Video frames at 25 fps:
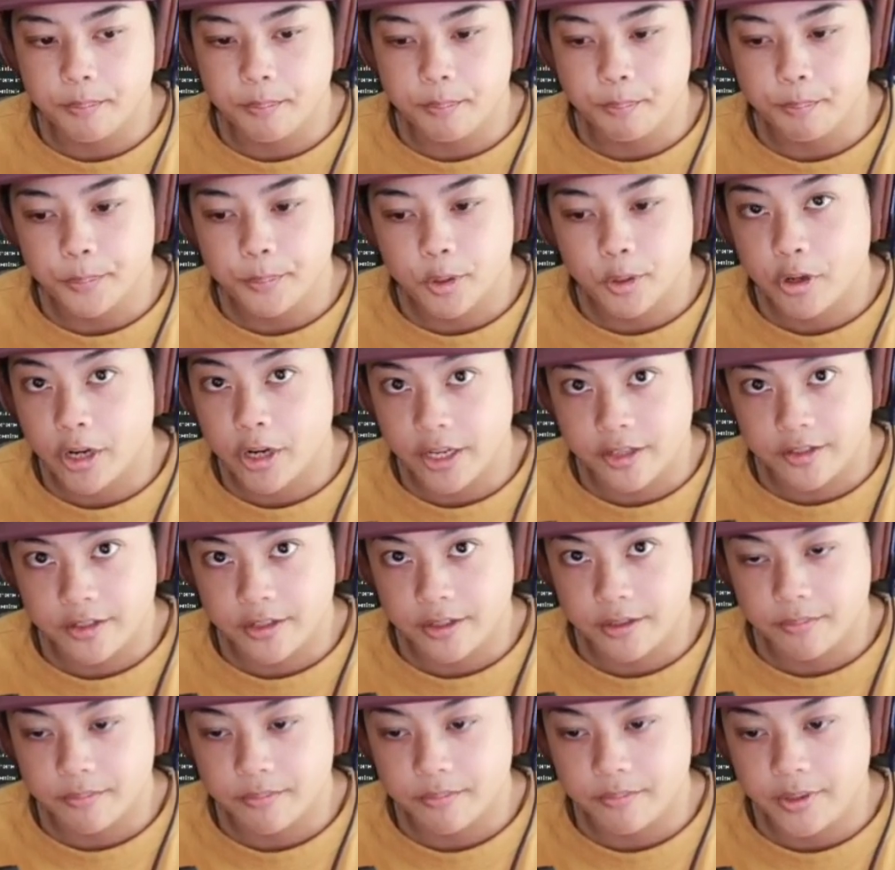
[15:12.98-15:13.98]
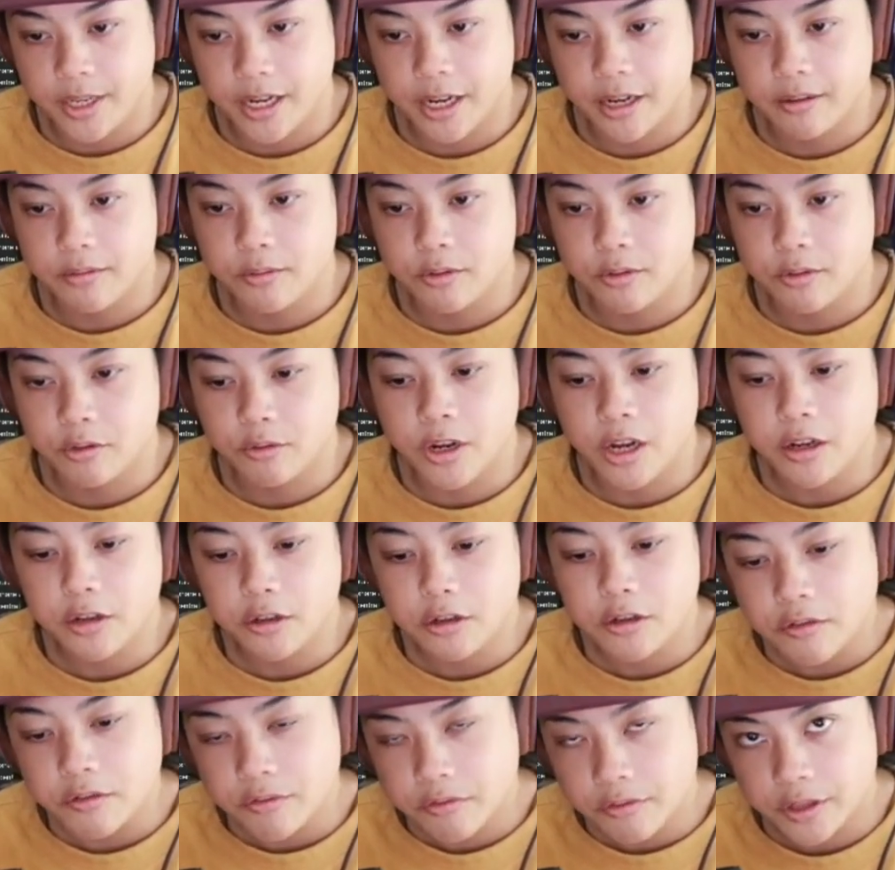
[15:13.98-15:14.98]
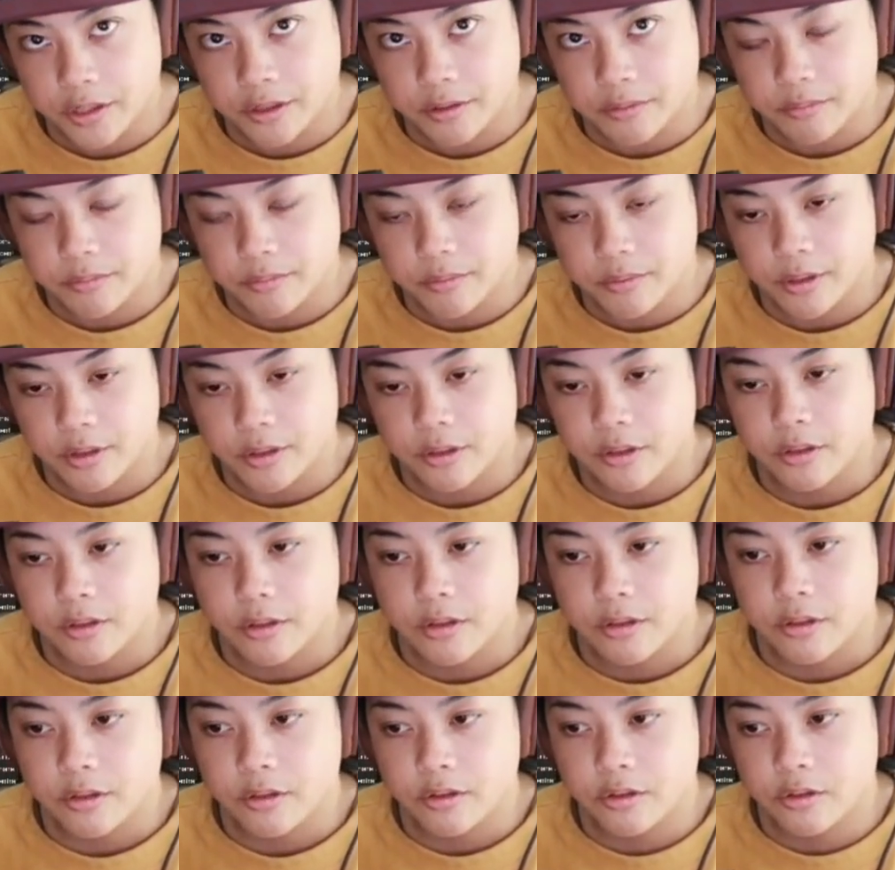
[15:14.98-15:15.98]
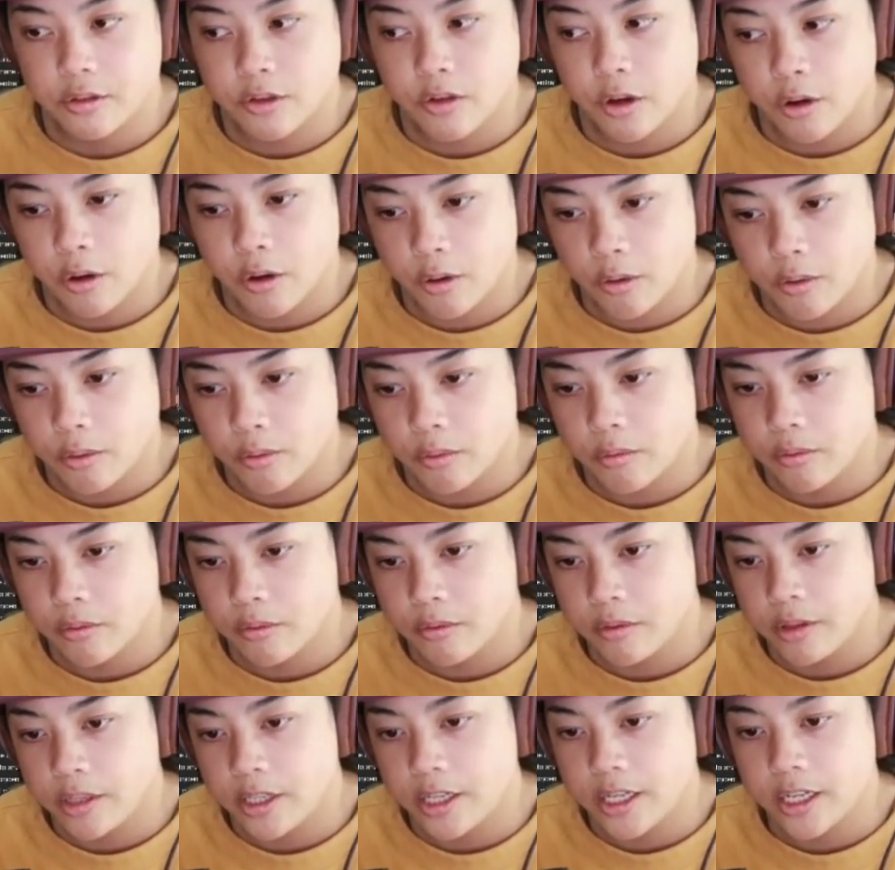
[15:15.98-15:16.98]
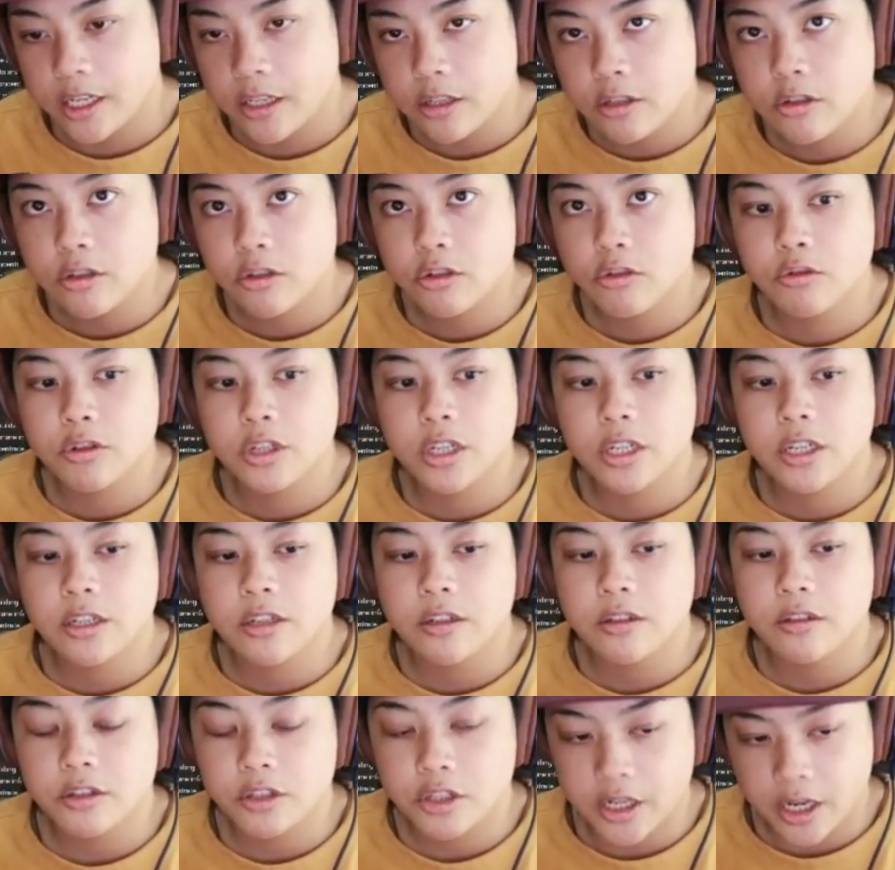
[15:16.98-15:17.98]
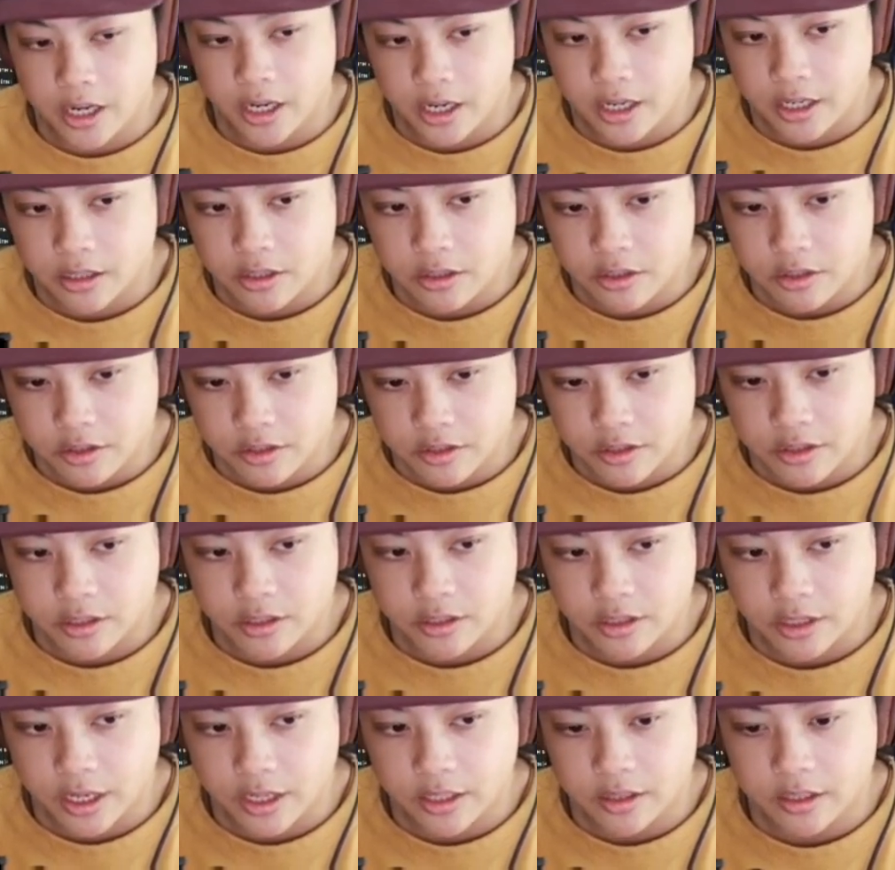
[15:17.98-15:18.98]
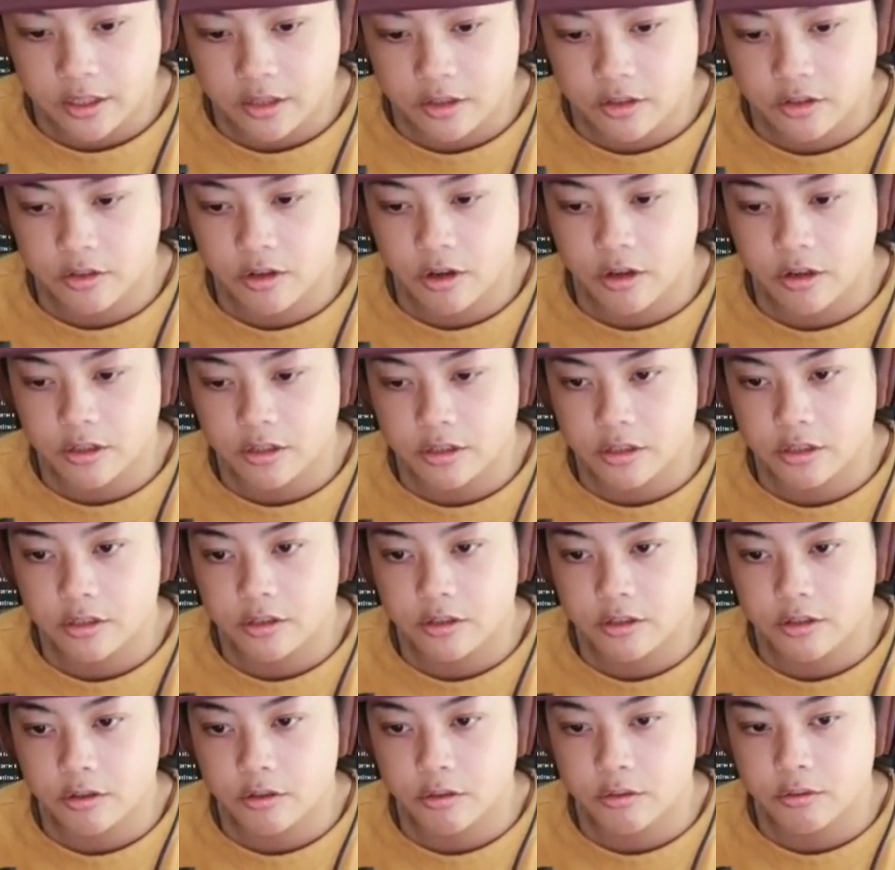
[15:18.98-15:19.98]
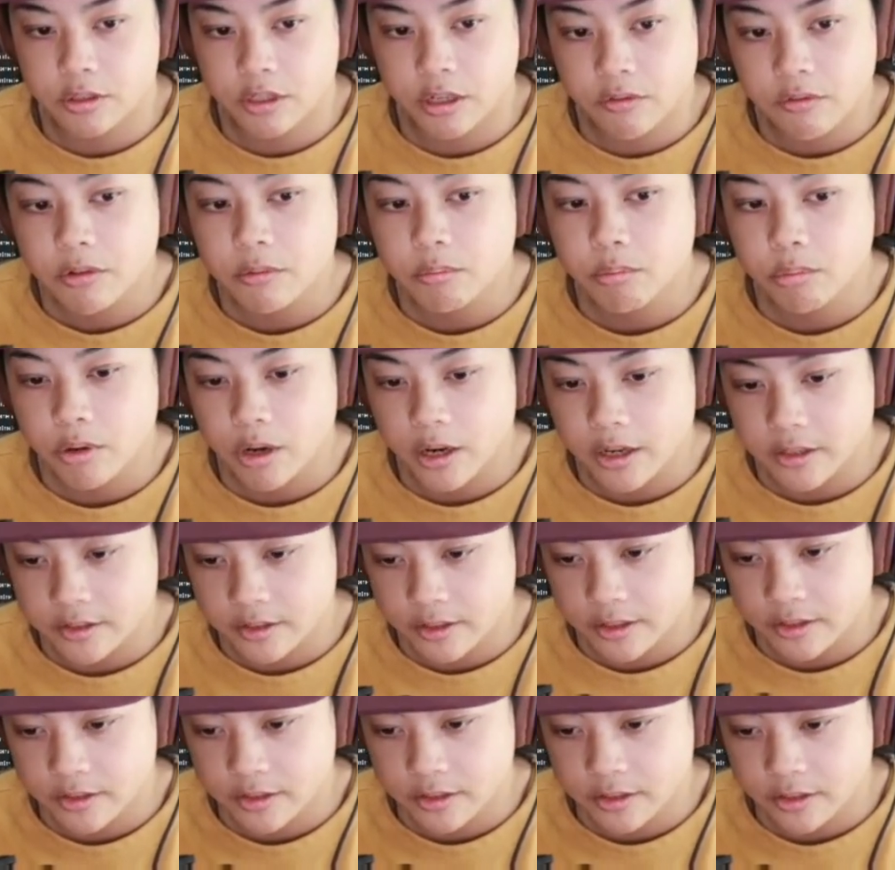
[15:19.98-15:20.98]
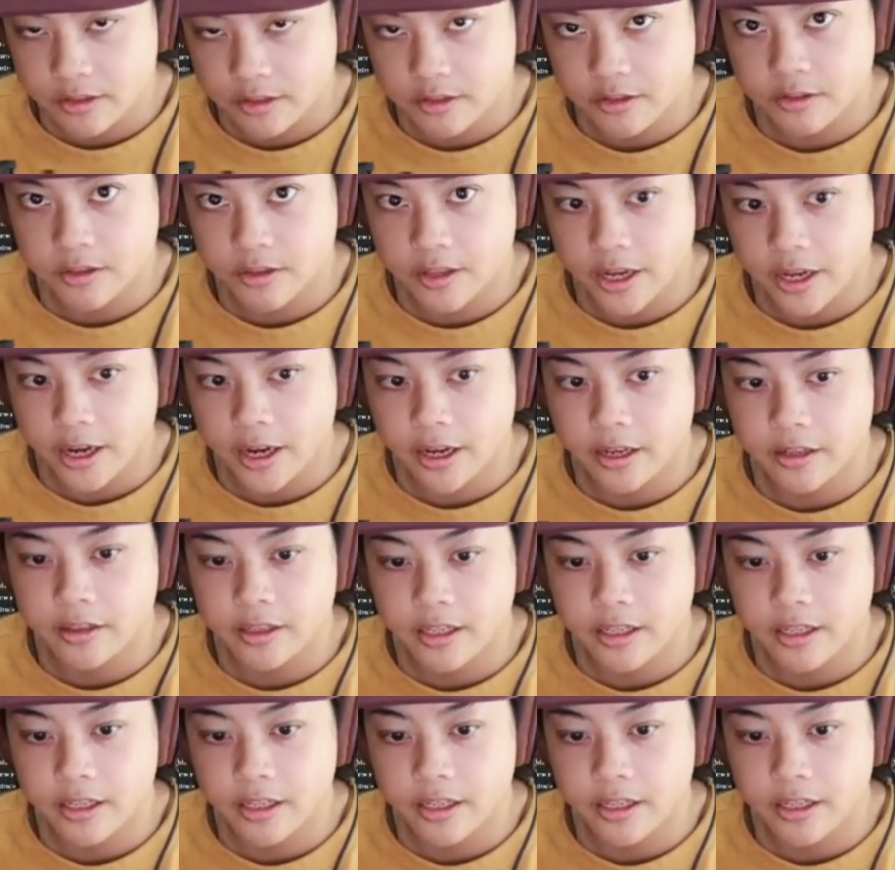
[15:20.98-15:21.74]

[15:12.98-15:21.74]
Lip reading: Crazy, yeah, so not good for you. So the industry changed and they started to do different processes that the